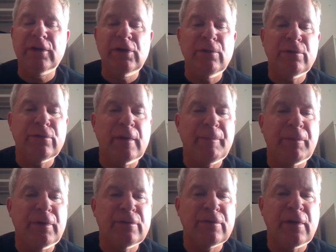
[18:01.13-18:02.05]
You
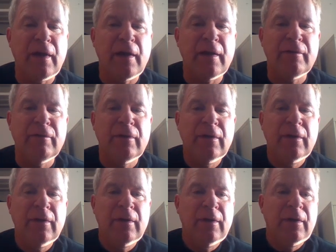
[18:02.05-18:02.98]
simply said,
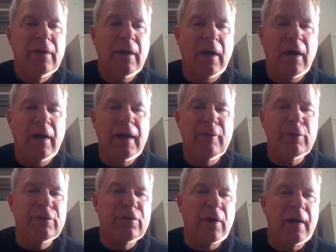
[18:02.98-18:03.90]

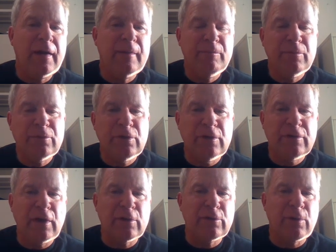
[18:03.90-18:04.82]
every time
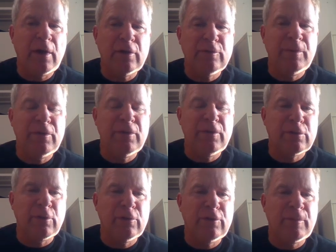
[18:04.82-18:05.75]
she tells her husband the
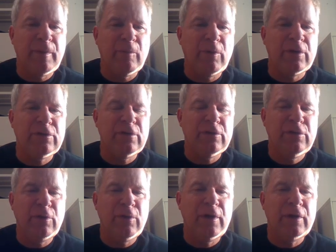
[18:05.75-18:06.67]
truth about what she's
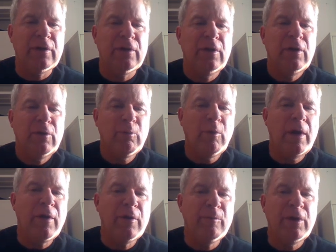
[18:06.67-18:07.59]
doing,
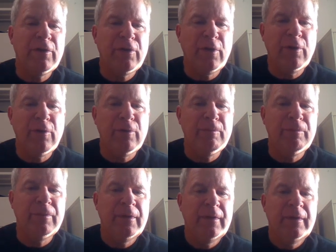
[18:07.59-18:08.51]
where and with
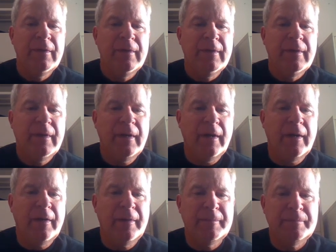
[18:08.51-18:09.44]
whom,
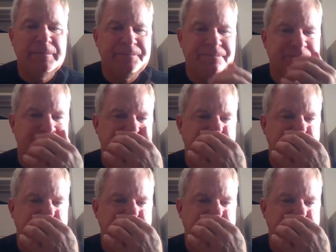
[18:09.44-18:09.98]
I